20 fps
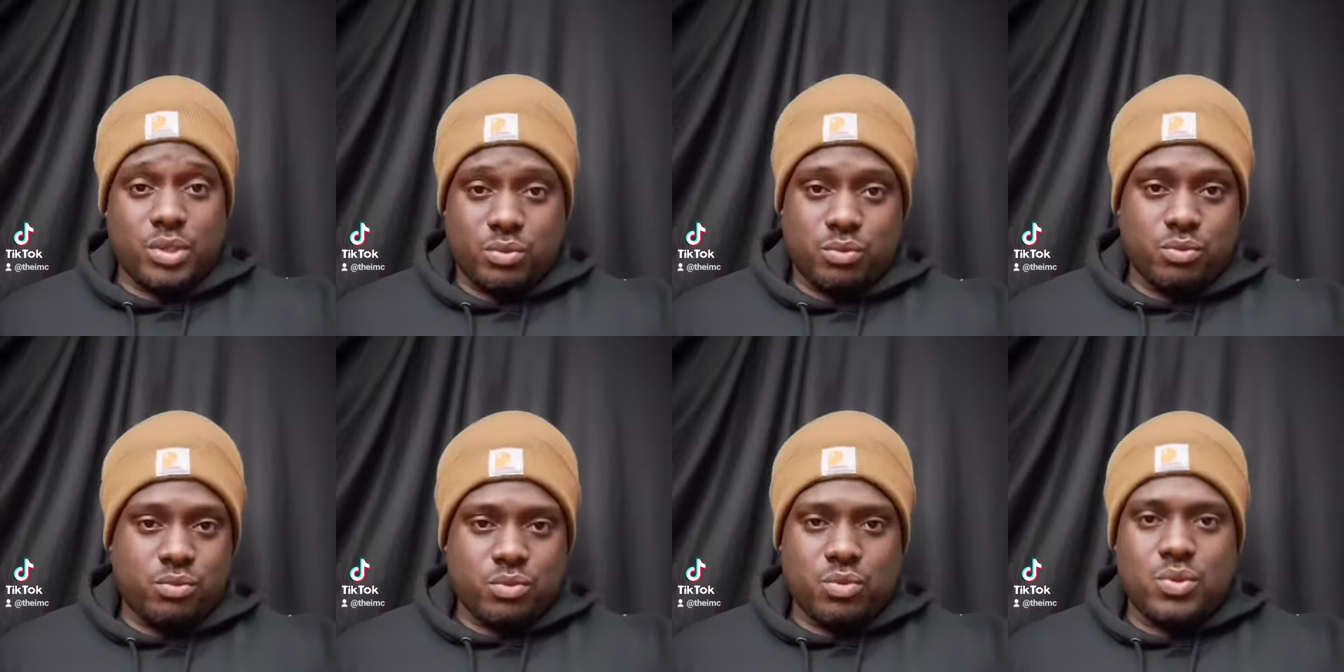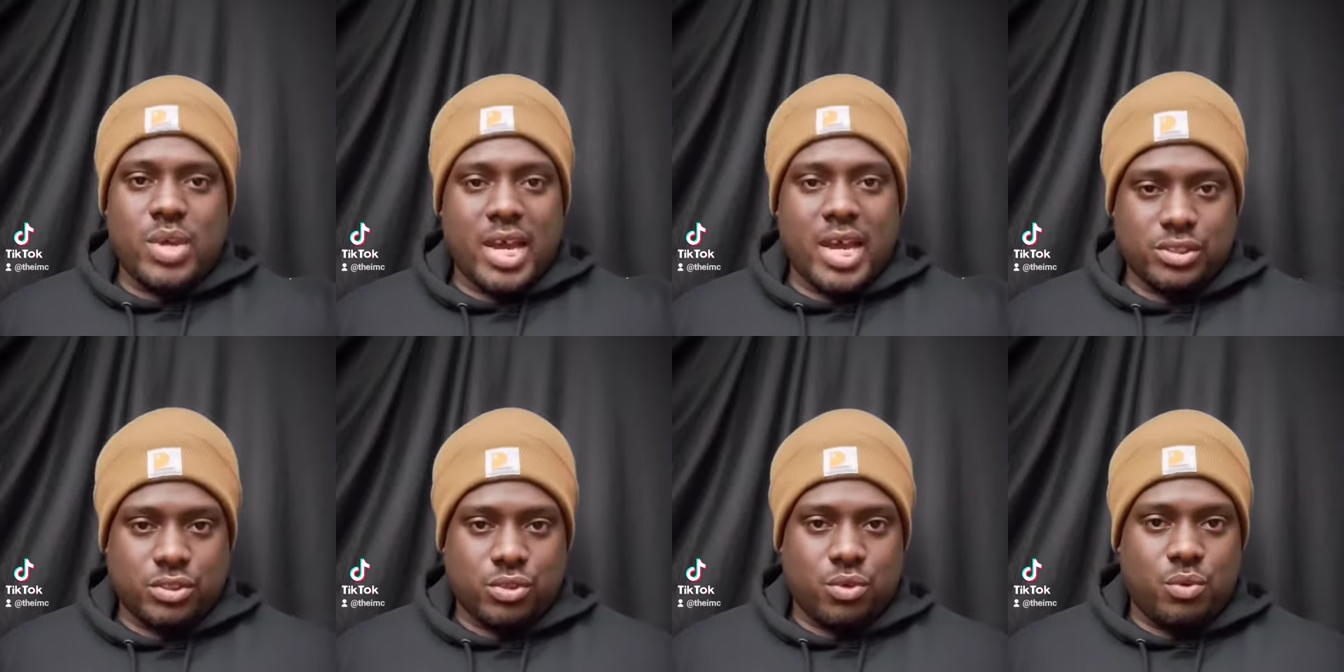You
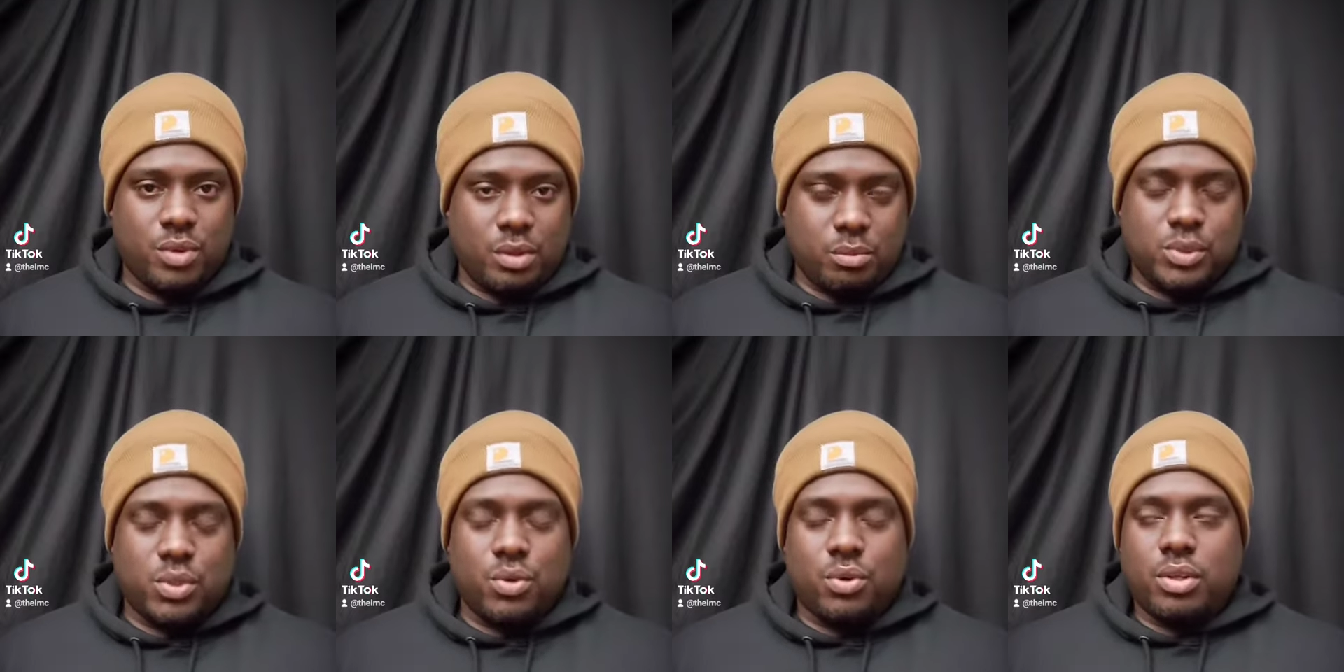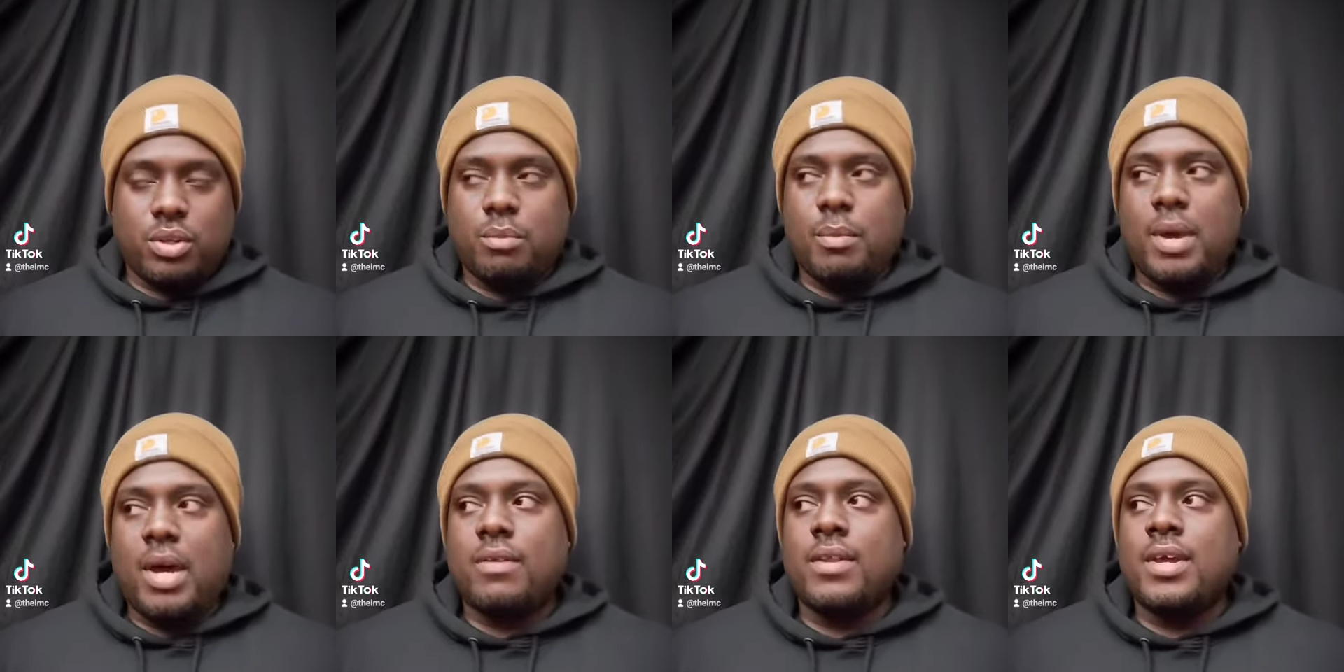guys know what I'm talking
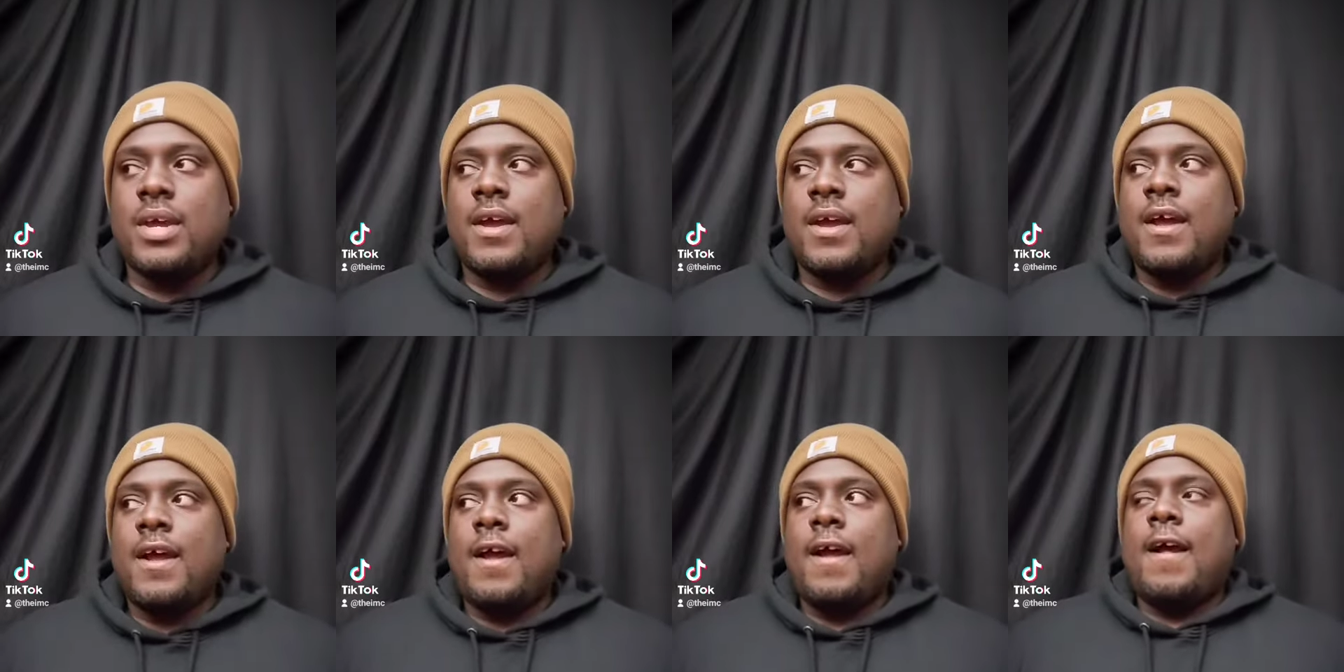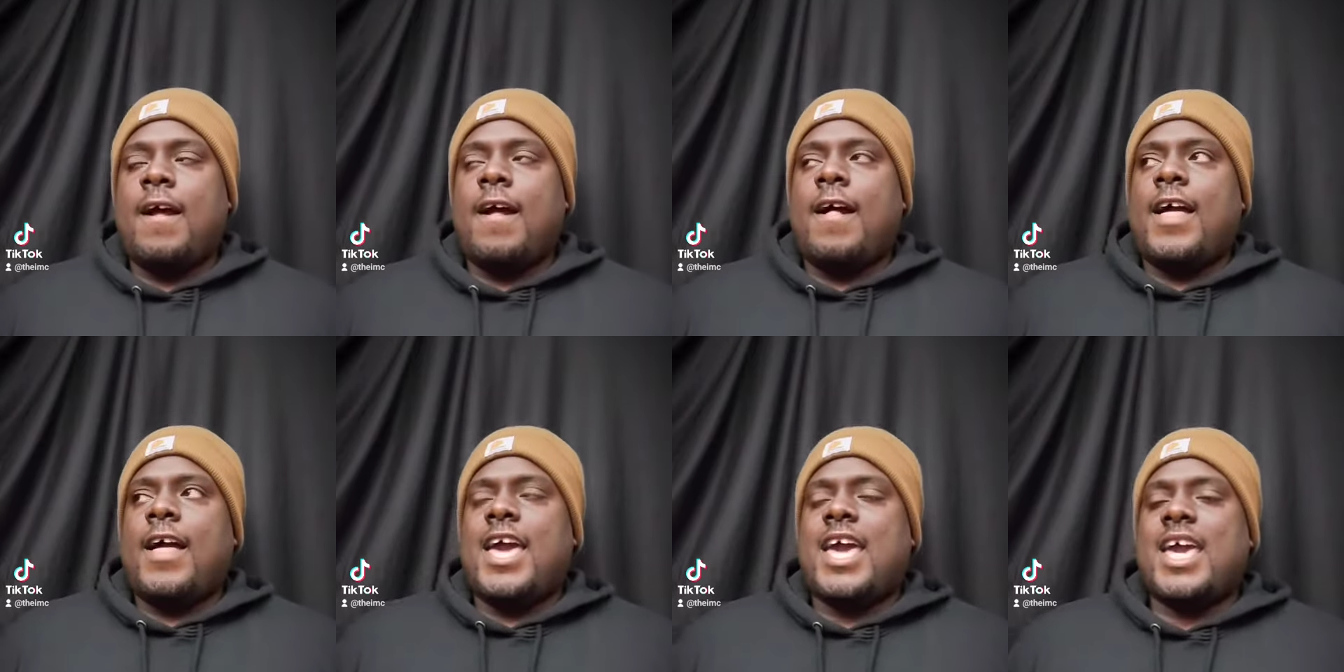about.
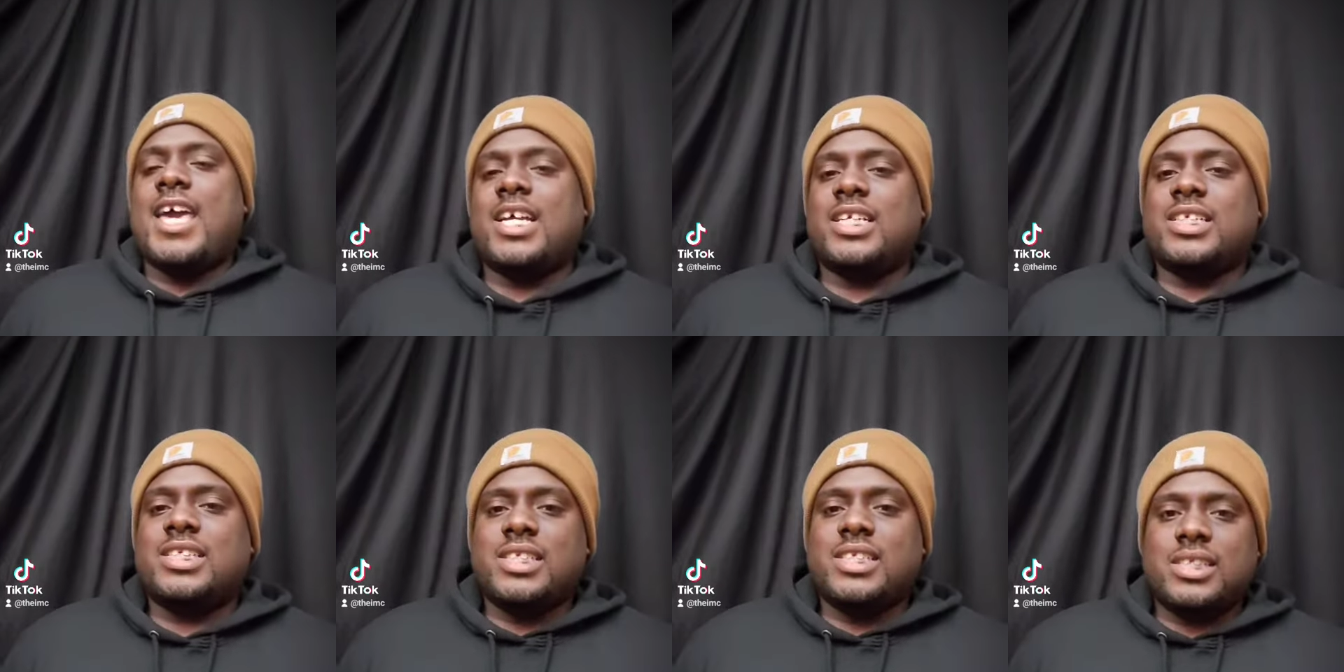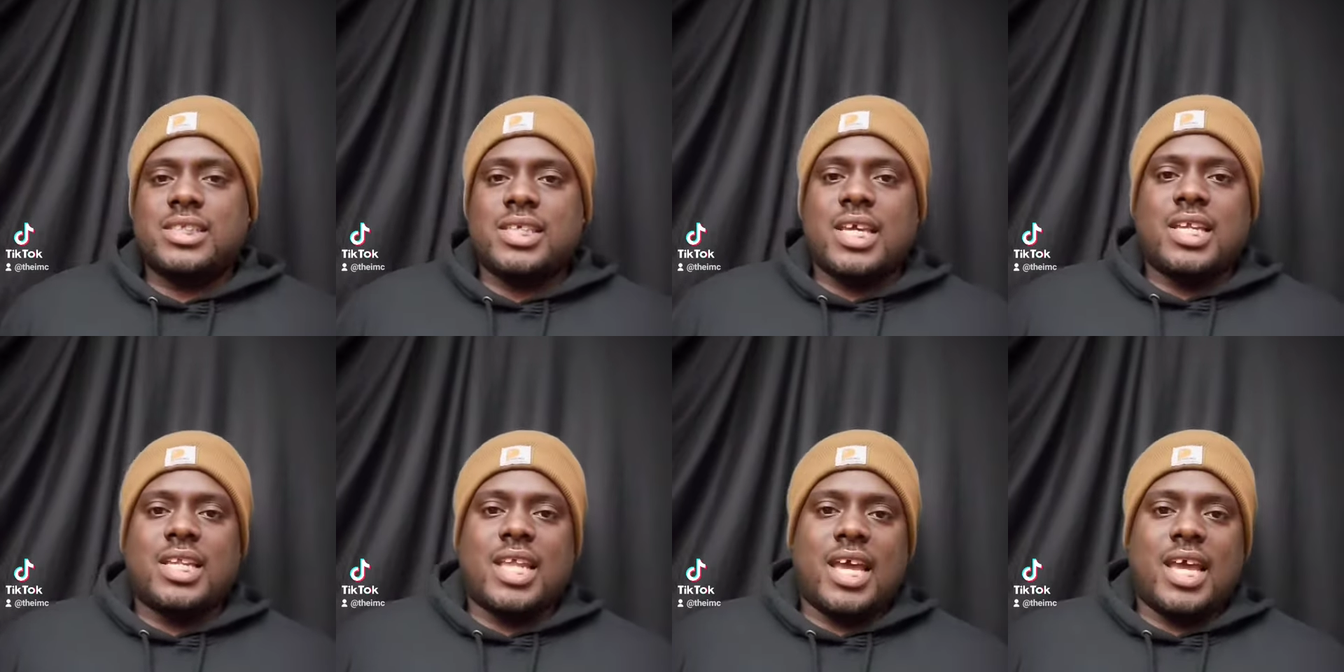And she said,